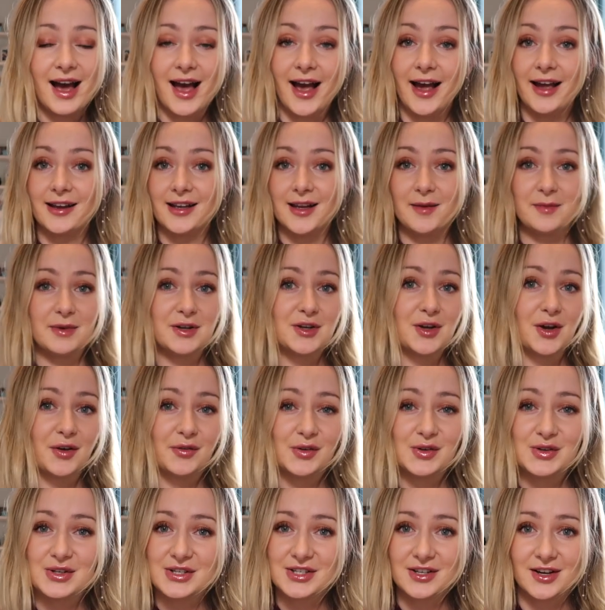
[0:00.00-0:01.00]
and let me know
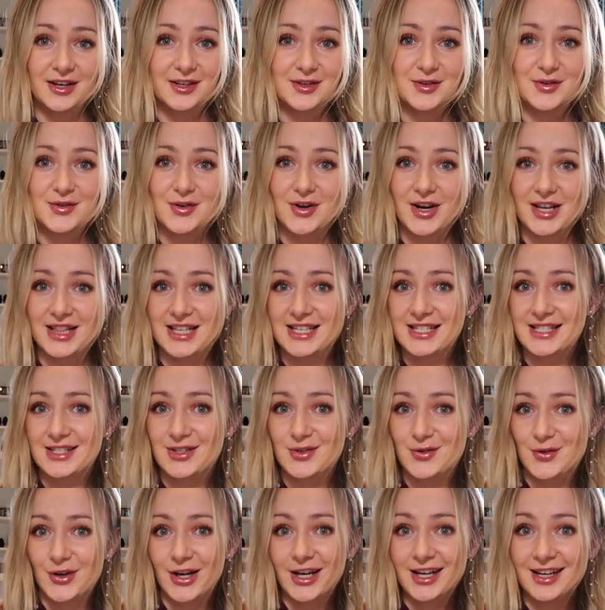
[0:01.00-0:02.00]
if you decide to try
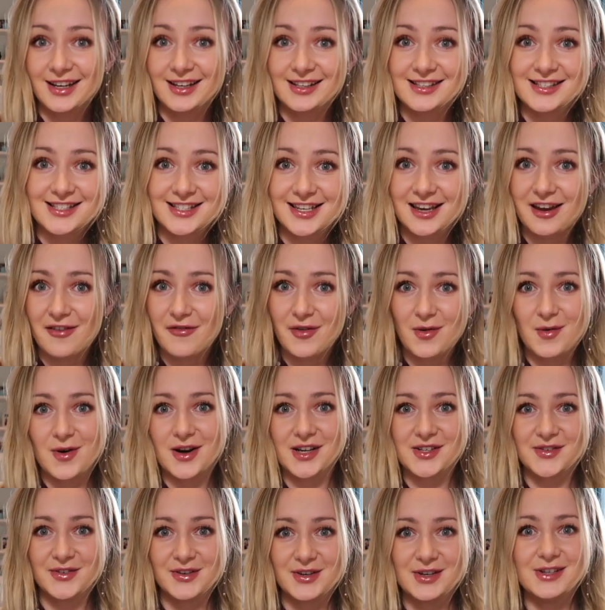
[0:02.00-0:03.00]
this trick and see if it
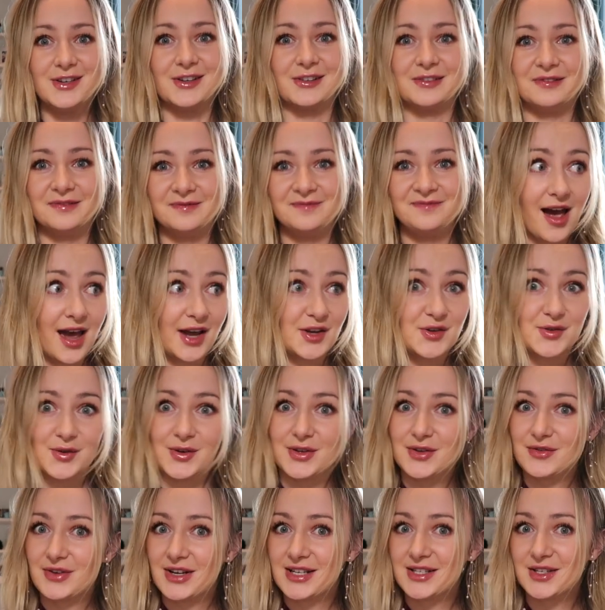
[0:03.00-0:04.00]
works for you.
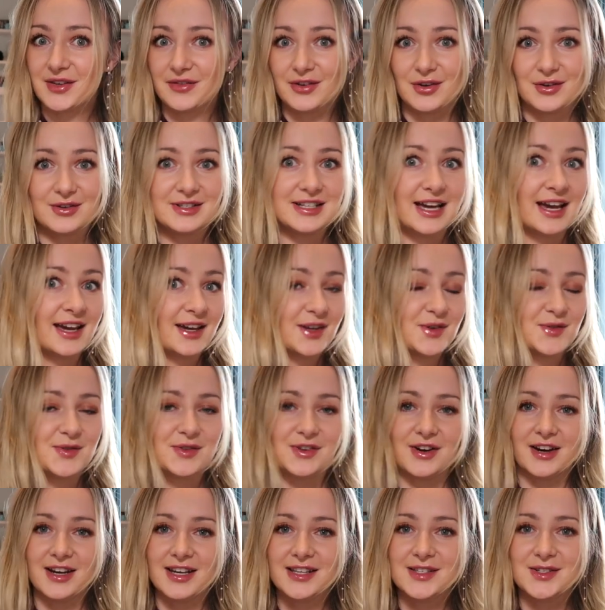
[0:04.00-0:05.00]
Enjoy the rest of your day or
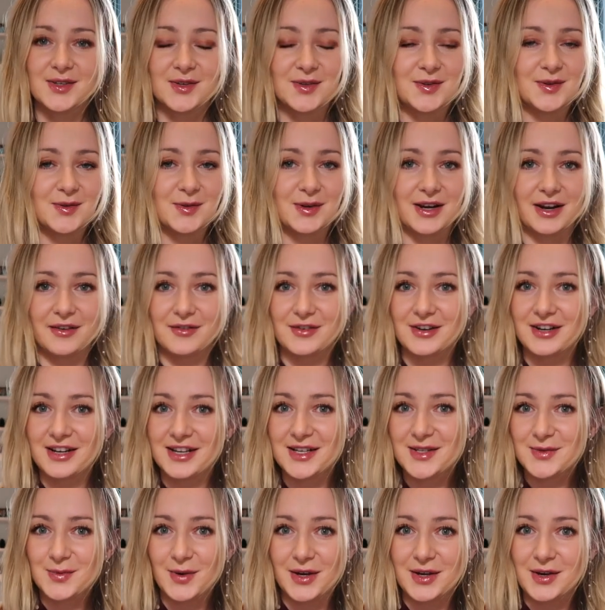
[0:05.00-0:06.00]
night or whatever it
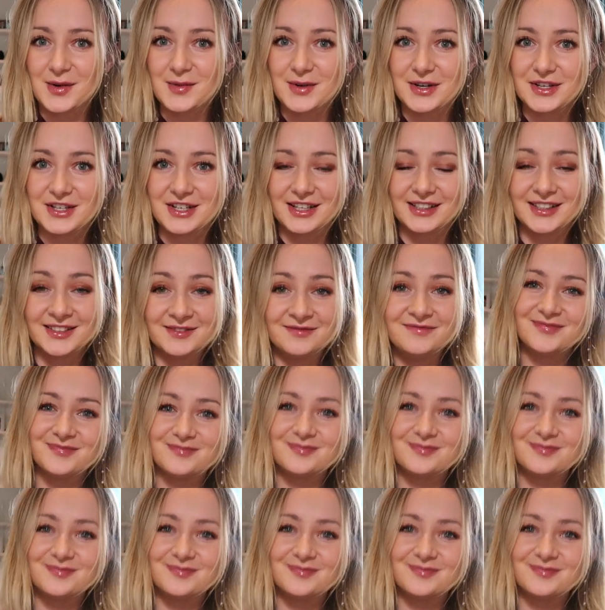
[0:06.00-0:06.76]
is where you're watching.